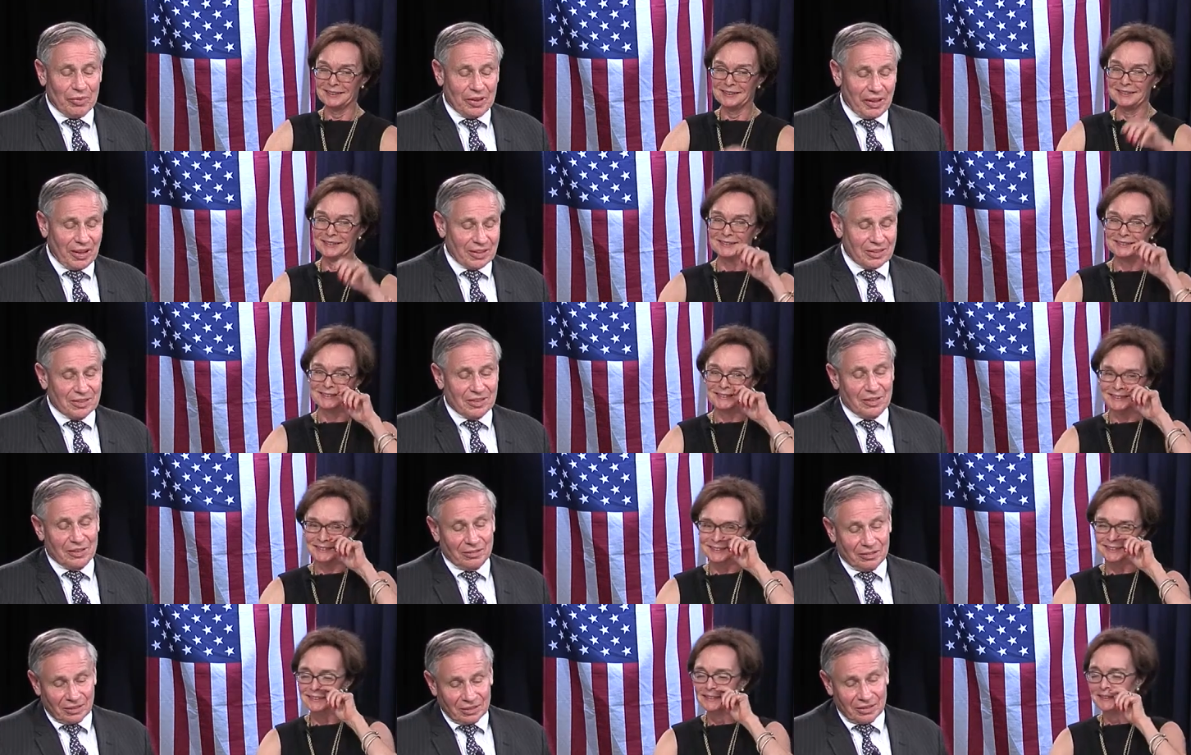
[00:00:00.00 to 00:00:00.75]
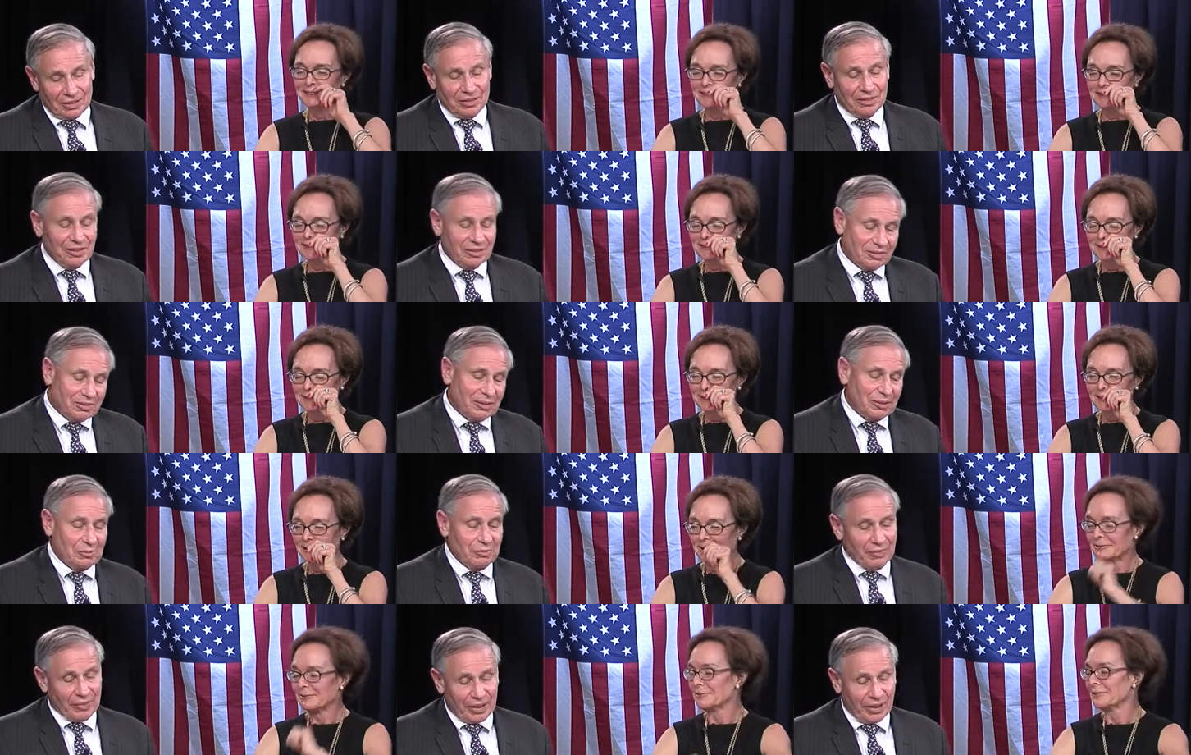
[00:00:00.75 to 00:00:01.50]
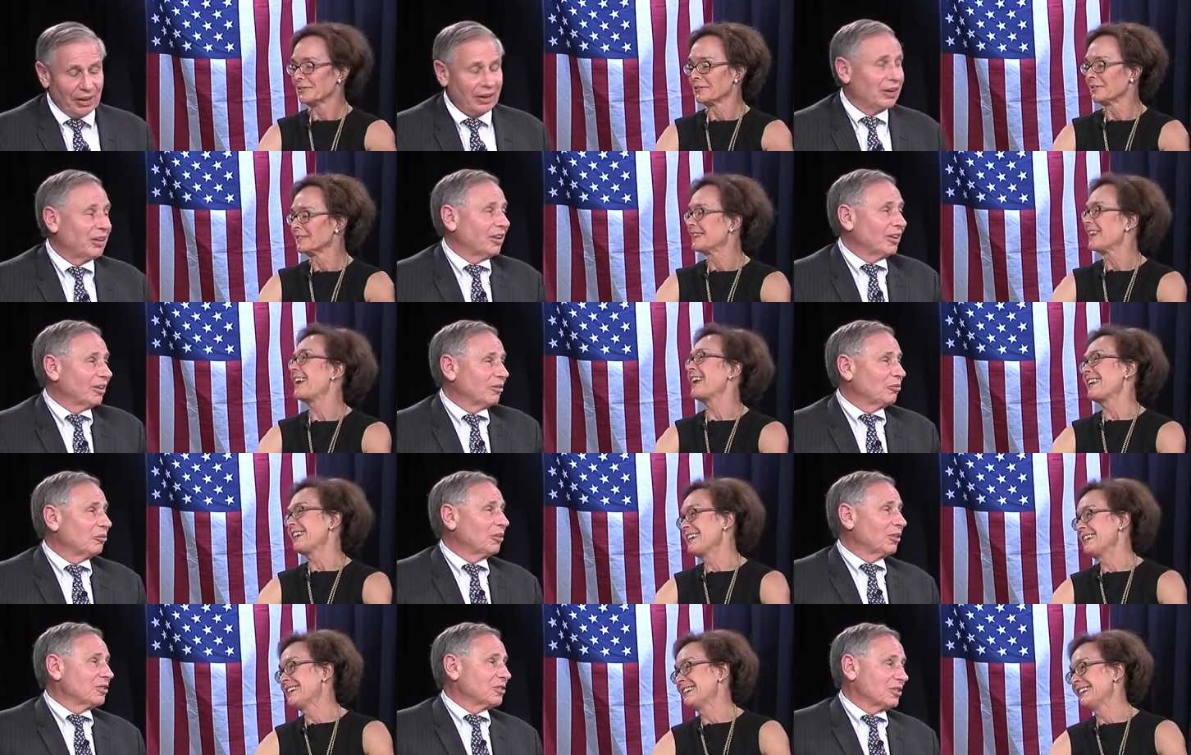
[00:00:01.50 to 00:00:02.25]
Speaker 1: back to Marian
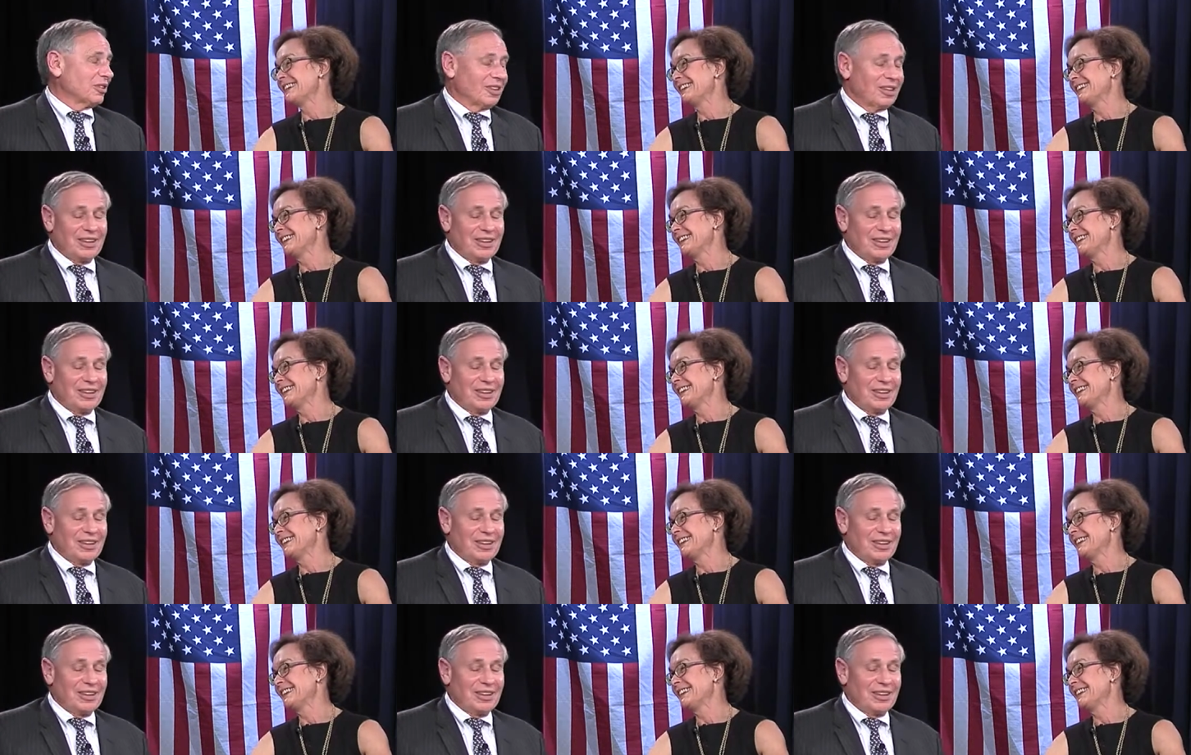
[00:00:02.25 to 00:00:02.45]
was